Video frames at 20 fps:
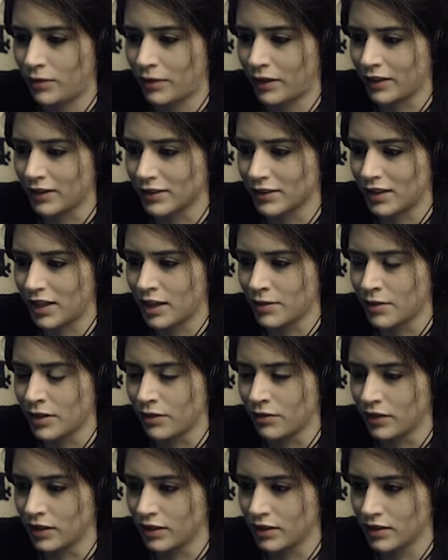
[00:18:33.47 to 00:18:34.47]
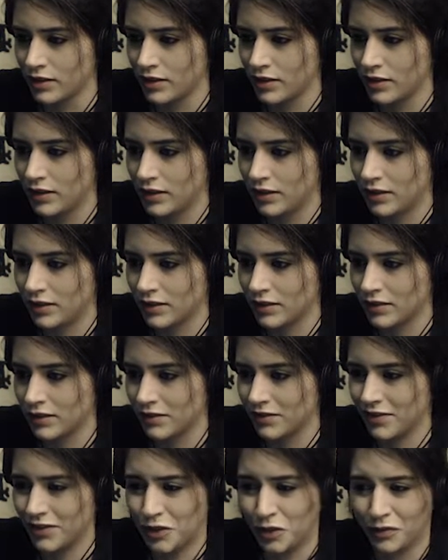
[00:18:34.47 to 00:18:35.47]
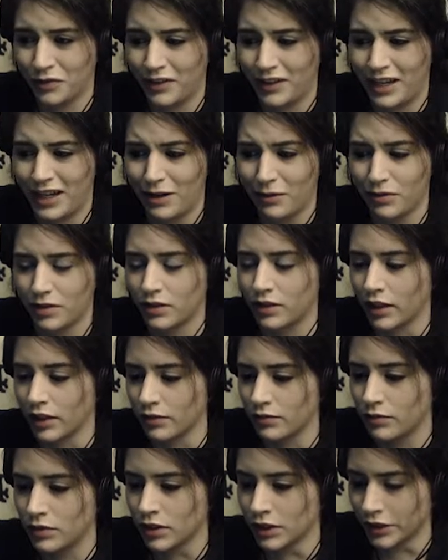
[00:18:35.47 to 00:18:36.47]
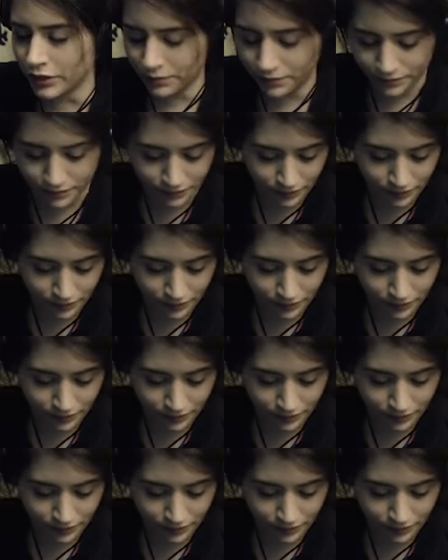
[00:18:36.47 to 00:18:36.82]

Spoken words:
or am I going to slam into it? Let's find out! Okay, we're good.